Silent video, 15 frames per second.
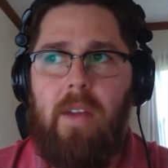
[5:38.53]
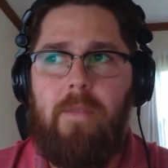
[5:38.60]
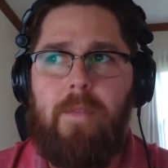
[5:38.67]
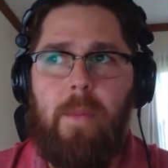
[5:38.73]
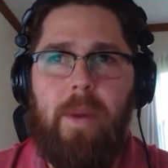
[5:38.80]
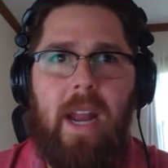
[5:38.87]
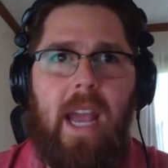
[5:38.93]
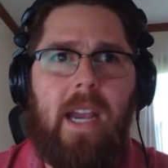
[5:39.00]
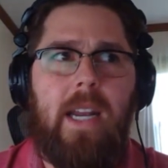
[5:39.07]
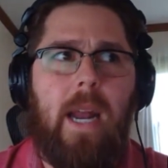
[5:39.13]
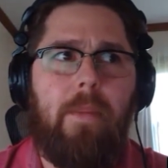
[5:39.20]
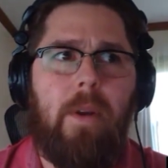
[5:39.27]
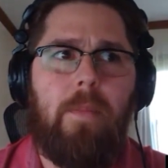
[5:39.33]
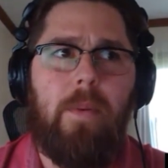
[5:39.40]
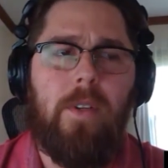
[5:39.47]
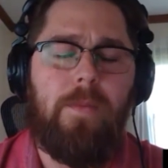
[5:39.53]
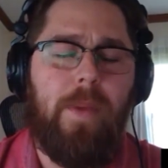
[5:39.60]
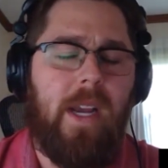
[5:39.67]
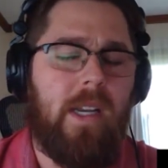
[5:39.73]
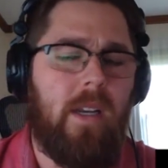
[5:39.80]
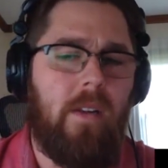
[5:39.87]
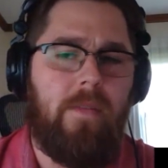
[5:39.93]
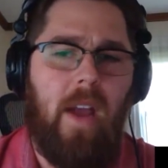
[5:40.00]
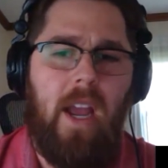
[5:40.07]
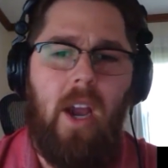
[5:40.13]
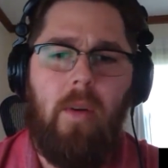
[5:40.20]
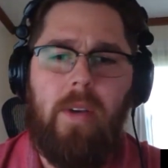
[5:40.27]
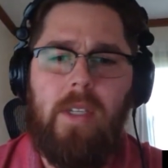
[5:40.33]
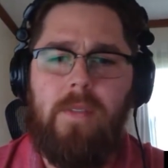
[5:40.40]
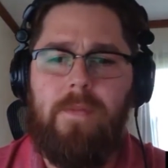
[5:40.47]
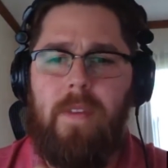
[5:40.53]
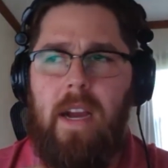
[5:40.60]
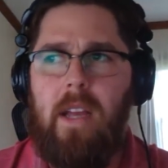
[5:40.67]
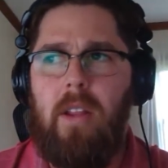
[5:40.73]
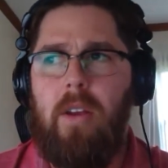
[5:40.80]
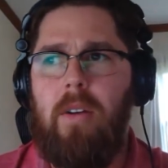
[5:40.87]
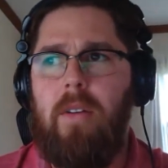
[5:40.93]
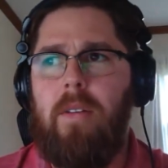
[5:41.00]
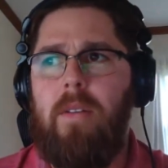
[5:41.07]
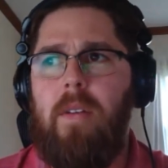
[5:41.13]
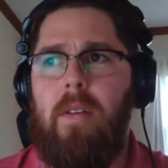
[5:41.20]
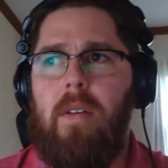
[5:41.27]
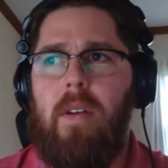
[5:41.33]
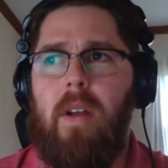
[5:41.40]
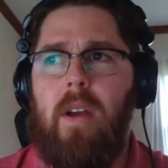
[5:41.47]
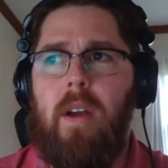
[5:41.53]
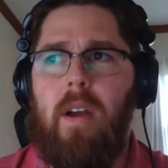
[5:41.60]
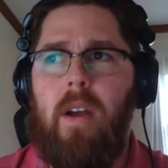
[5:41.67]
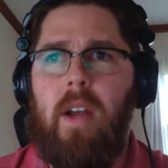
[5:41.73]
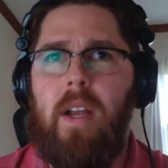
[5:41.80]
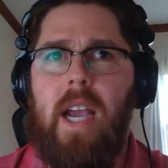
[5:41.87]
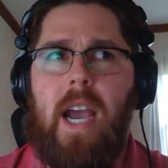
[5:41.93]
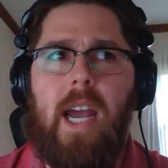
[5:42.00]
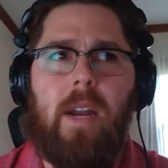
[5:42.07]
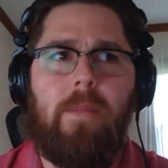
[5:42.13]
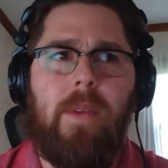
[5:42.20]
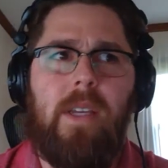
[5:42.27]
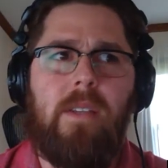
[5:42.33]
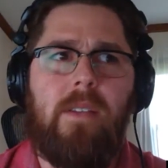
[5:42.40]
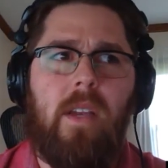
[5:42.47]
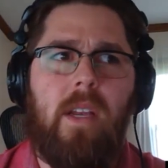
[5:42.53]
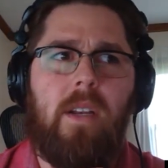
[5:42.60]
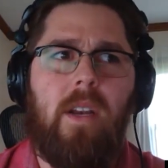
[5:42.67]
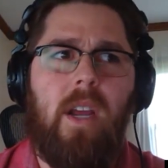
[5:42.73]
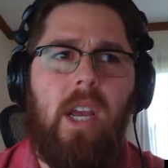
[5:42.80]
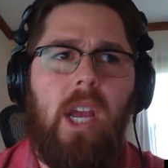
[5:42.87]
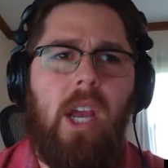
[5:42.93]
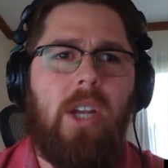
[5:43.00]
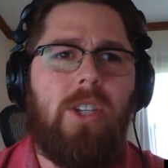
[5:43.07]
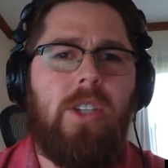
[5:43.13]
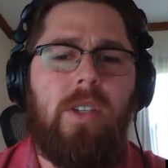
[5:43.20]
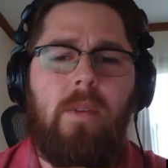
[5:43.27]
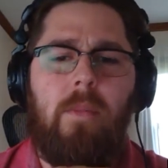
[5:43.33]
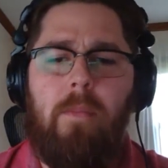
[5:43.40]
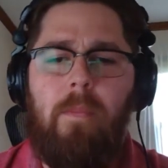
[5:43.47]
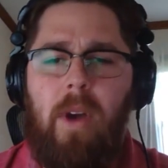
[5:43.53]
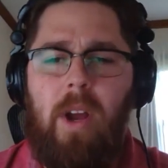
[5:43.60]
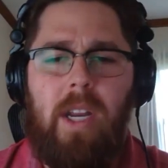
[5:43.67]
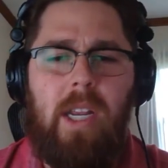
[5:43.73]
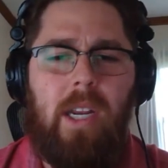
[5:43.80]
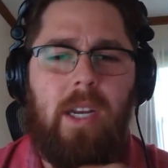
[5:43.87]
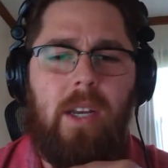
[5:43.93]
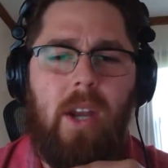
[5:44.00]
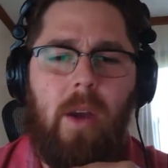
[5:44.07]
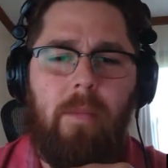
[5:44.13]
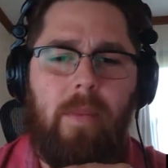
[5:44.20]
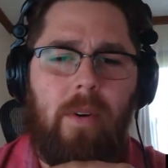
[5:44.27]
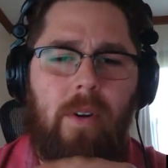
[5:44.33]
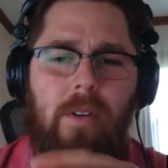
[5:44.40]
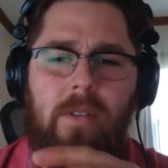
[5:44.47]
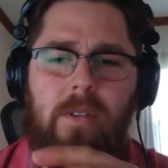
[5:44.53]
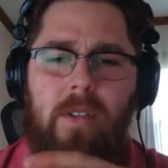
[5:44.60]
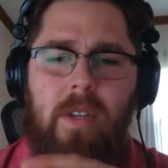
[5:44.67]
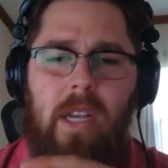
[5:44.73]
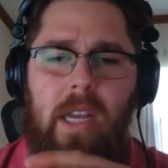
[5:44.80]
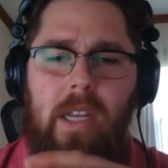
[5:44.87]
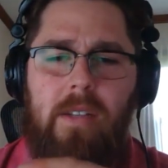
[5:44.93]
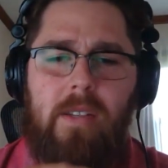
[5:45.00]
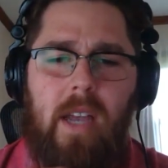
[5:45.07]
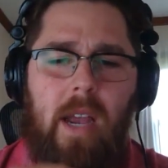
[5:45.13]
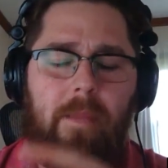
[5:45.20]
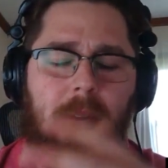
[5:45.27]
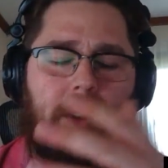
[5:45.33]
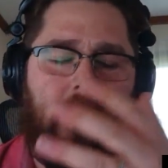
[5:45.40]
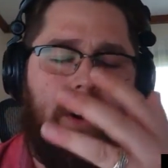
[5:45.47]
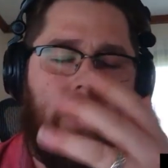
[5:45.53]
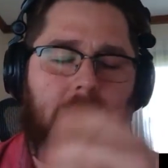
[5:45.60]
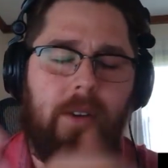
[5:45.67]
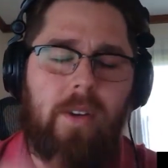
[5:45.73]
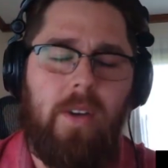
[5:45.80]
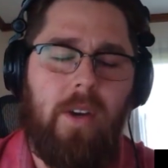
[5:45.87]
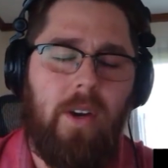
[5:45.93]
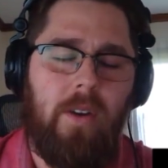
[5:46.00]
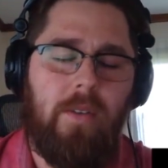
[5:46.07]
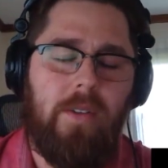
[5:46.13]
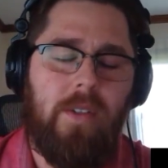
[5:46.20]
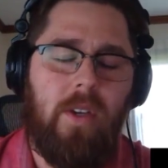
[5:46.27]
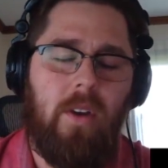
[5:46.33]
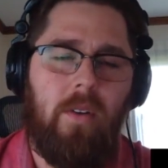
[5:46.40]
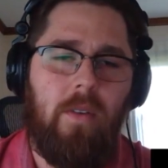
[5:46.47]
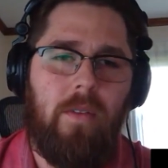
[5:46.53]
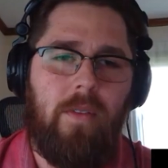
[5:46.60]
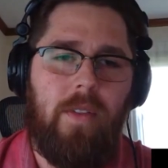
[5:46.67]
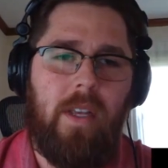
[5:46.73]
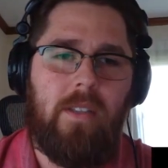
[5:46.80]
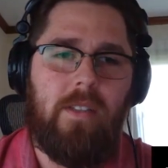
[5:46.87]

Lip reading: From an economic perspective, I always followed economies and just money, numbers. I'm a nerd, you know, so things